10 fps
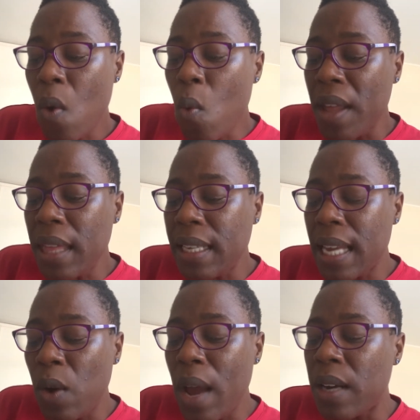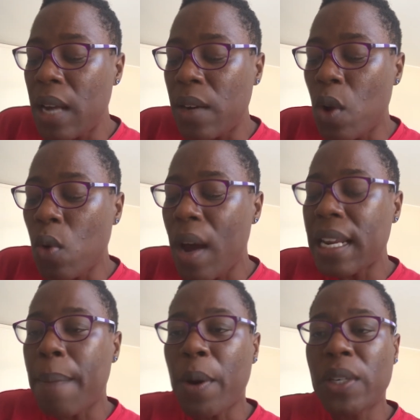When they tell you, and don't
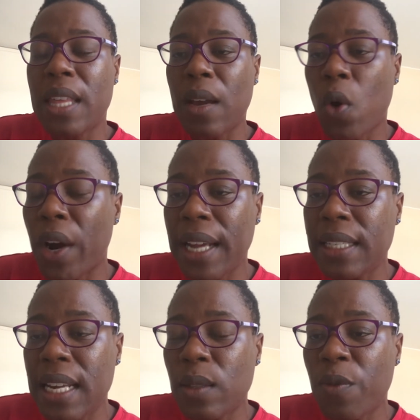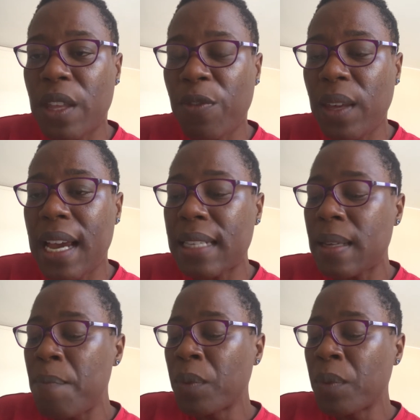worry about the correctness of the figures,